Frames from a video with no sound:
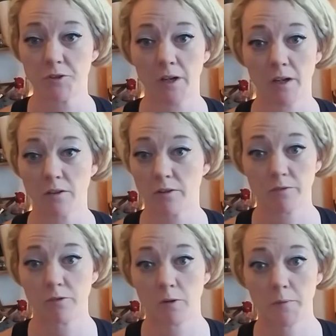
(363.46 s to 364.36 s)
candle in
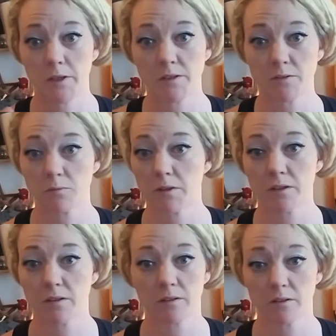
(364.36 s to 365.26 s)
four minutes
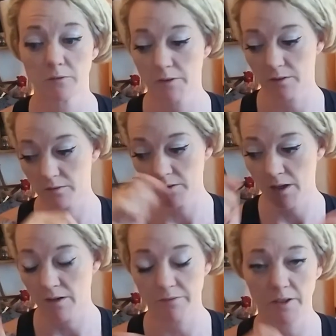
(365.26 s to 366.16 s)
with with
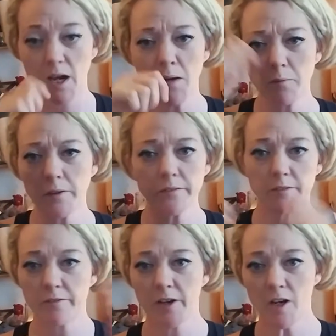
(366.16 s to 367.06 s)
love and I believe
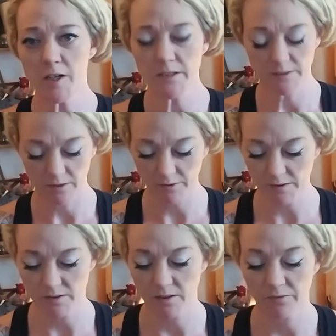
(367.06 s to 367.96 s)
in fairies and all
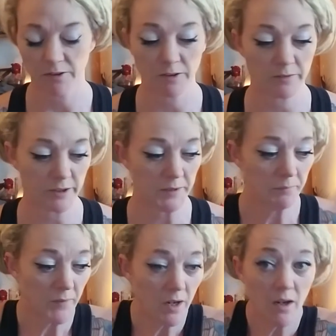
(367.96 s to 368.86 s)
this stuff all over it,
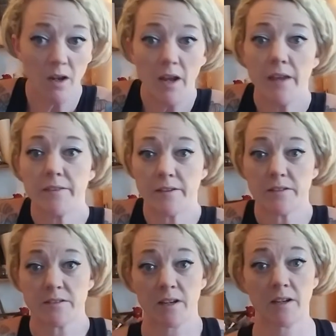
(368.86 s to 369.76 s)
and then
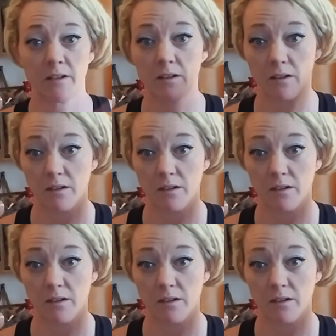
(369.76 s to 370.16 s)
decided